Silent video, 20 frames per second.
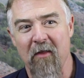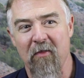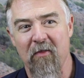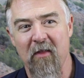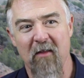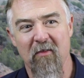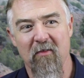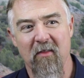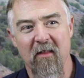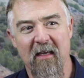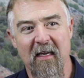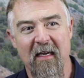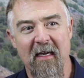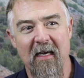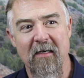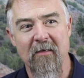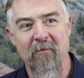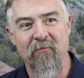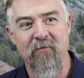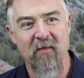that the,
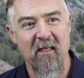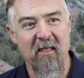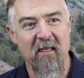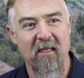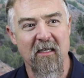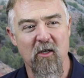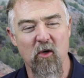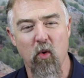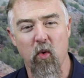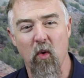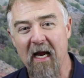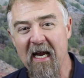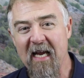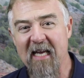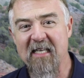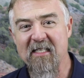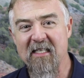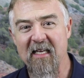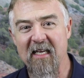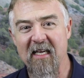the
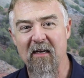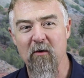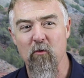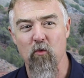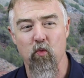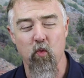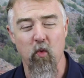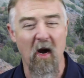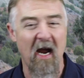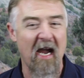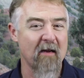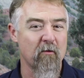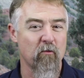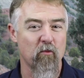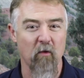crazy rat